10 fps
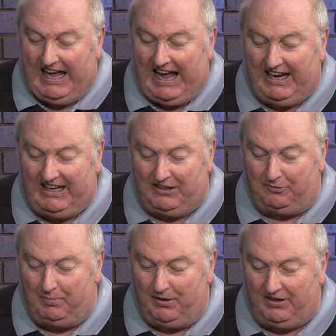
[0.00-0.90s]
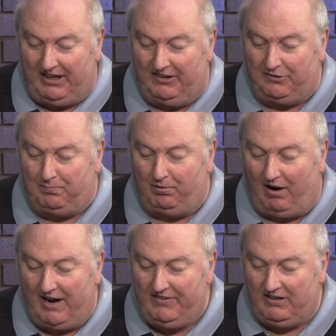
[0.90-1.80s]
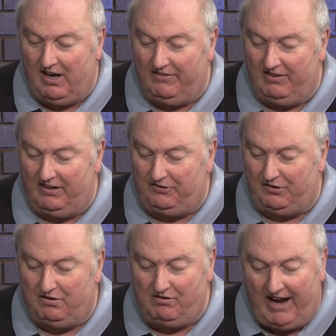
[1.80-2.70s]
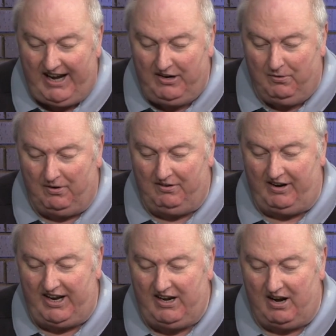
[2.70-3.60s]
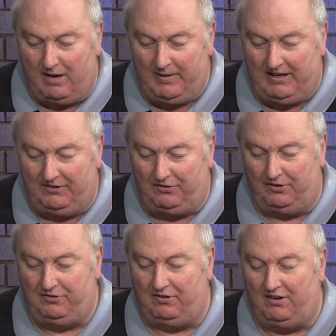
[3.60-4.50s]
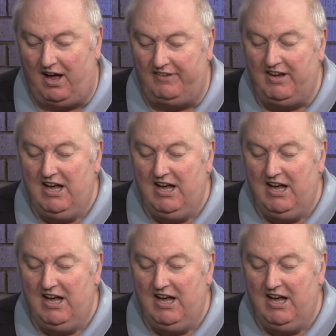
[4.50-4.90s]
and his book is Private Governance, Creating Order in Economic and Social Life,